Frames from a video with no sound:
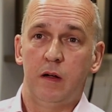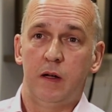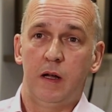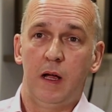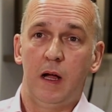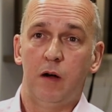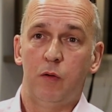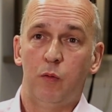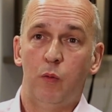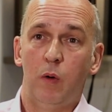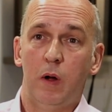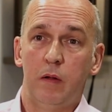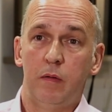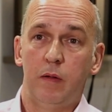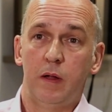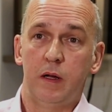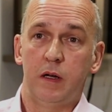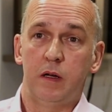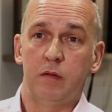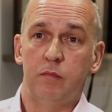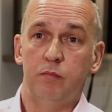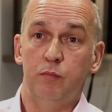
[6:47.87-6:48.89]
and how well
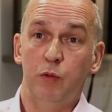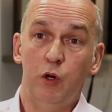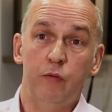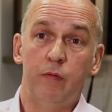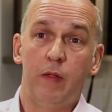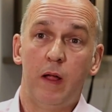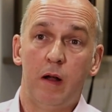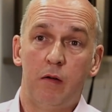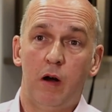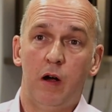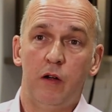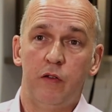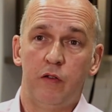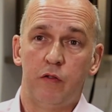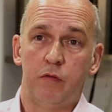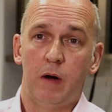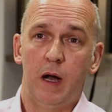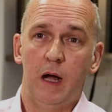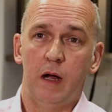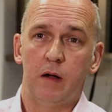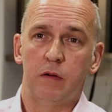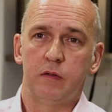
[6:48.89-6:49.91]
they can move their eyes
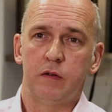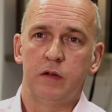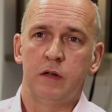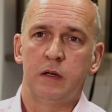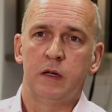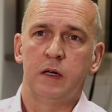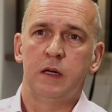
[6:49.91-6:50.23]
around.